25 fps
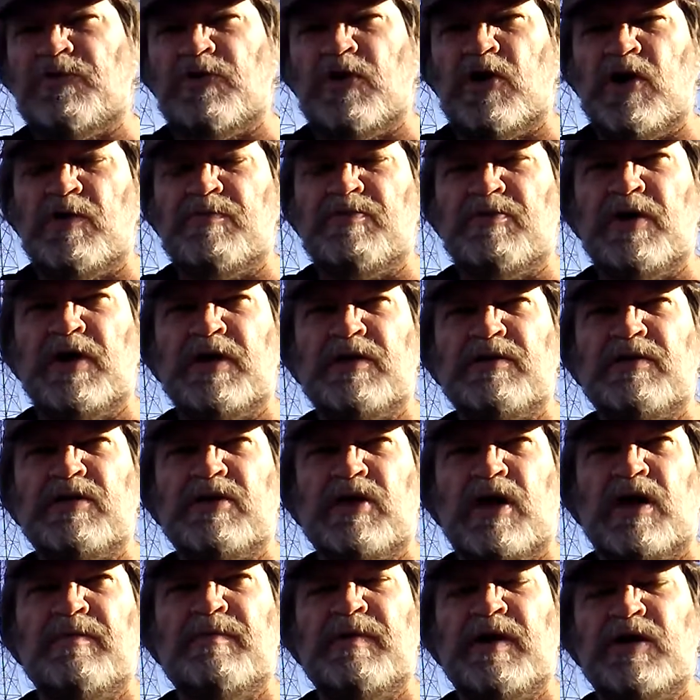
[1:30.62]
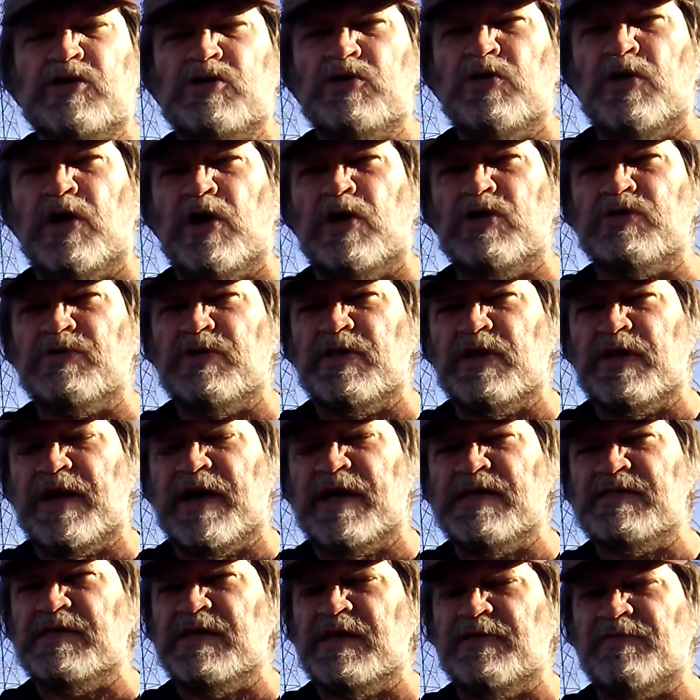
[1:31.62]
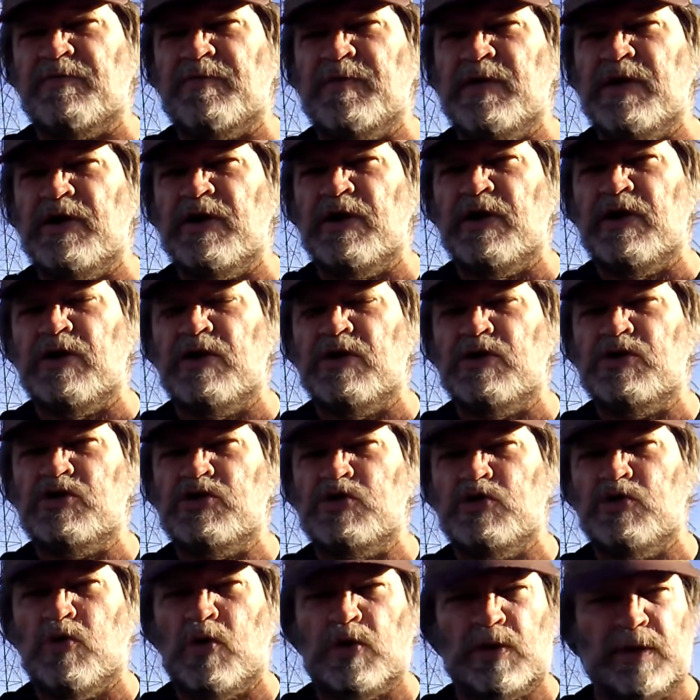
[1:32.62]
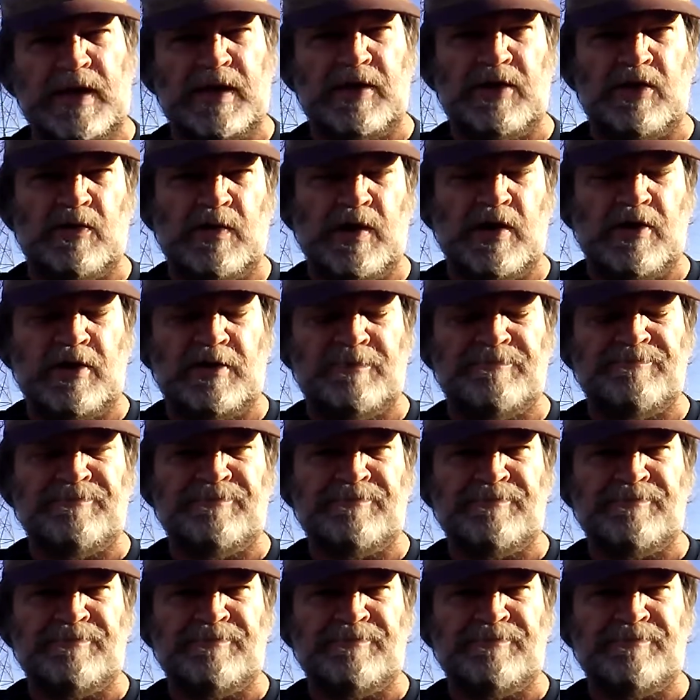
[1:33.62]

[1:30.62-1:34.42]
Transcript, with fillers: far are probably about $200 worth of gas to get from here to Orlando area.